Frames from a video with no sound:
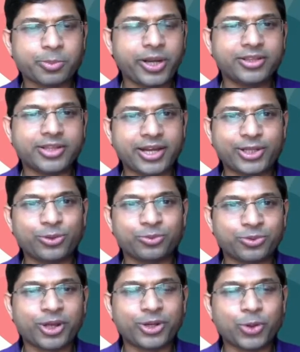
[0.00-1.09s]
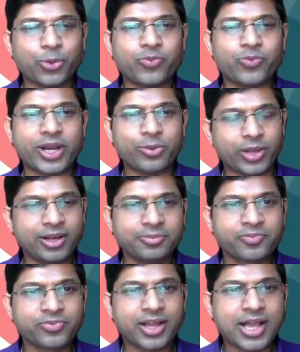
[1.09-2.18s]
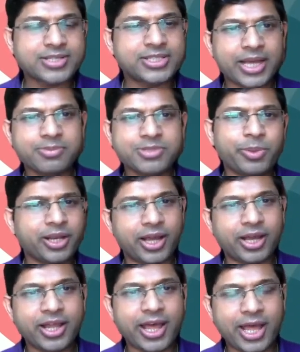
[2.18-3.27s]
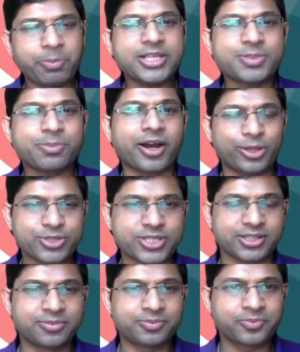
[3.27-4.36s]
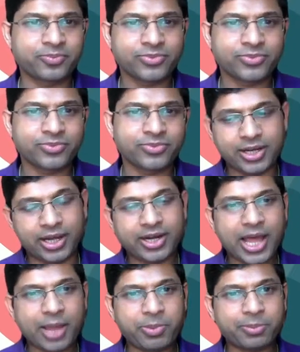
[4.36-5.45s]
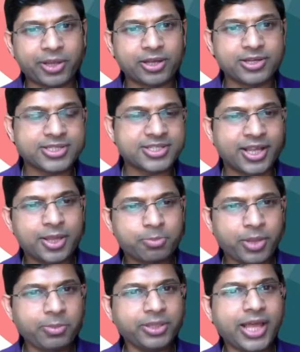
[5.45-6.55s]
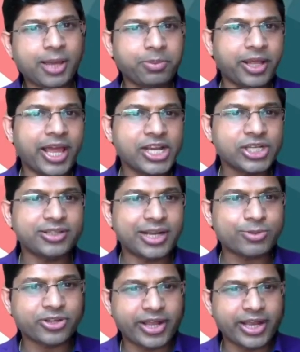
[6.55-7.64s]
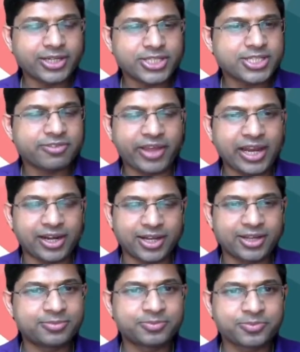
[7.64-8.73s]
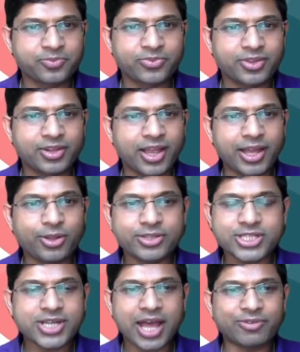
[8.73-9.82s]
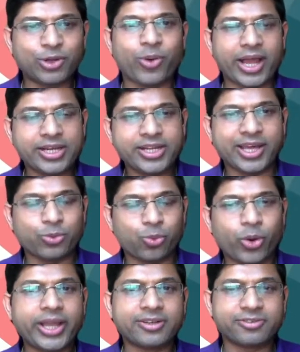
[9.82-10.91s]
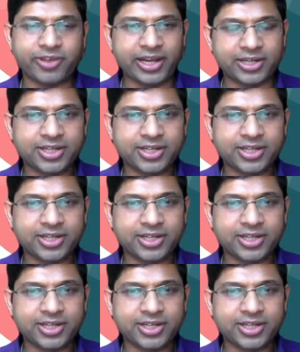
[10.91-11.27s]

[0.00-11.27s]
that you know very well has at times been an unhappy Spark user, and unhappy because maybe the application that was created just failed and you just have no idea why it failed.